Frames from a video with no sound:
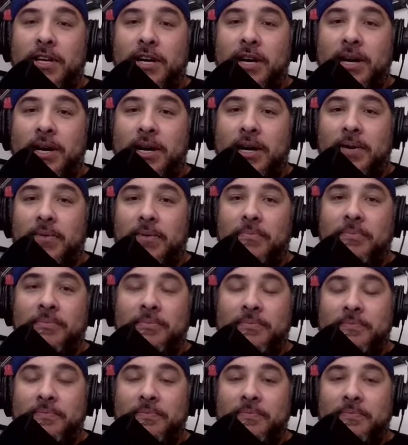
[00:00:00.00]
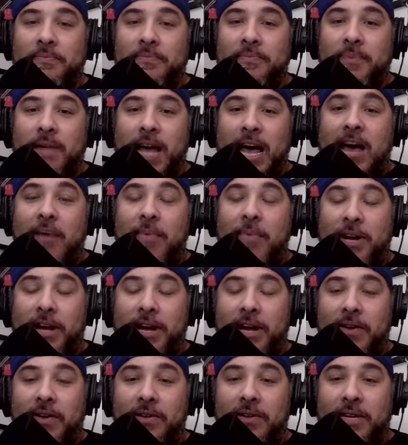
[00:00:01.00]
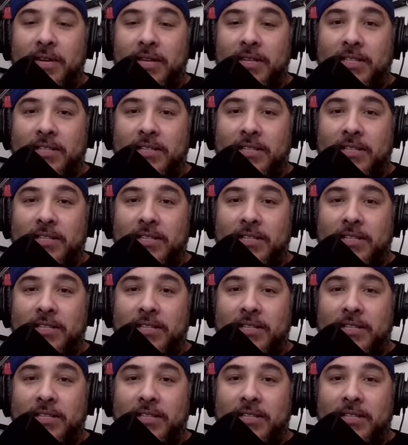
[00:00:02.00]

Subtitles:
um Abigail in the